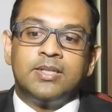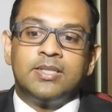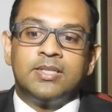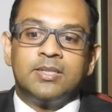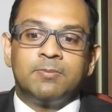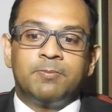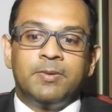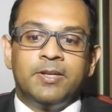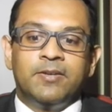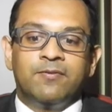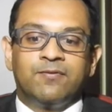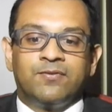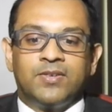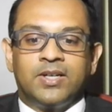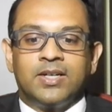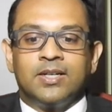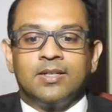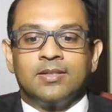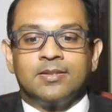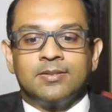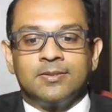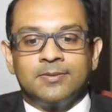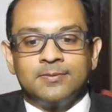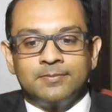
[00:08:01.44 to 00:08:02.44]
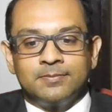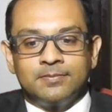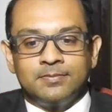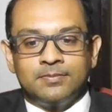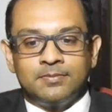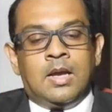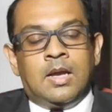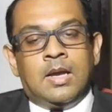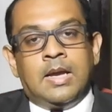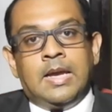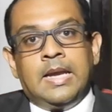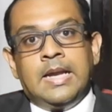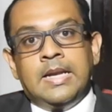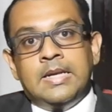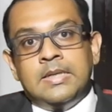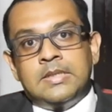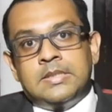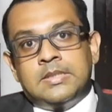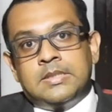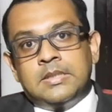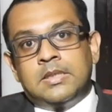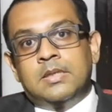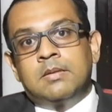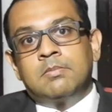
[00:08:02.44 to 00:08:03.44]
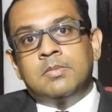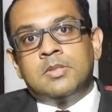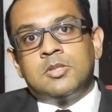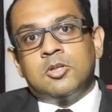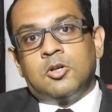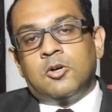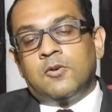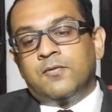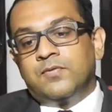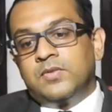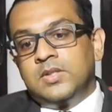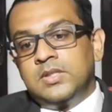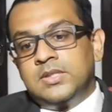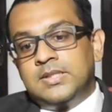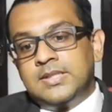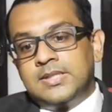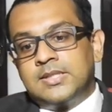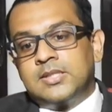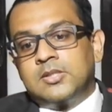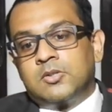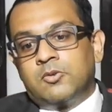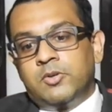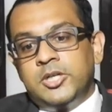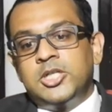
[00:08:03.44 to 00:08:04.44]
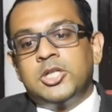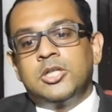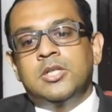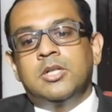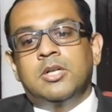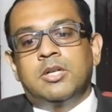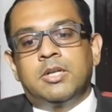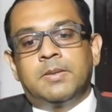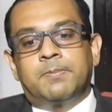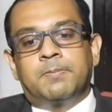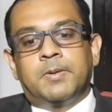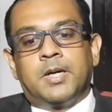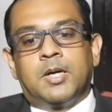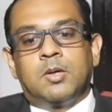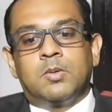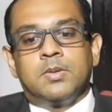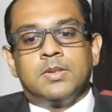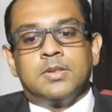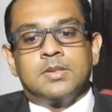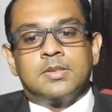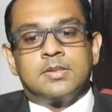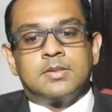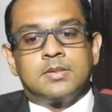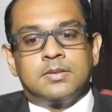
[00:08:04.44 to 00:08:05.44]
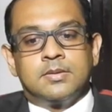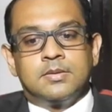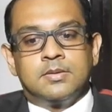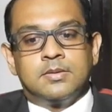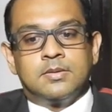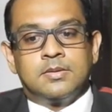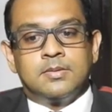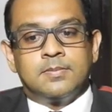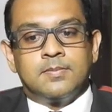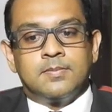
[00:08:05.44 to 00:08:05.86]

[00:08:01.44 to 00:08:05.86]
it is being filed. In terms of the discretionary powers,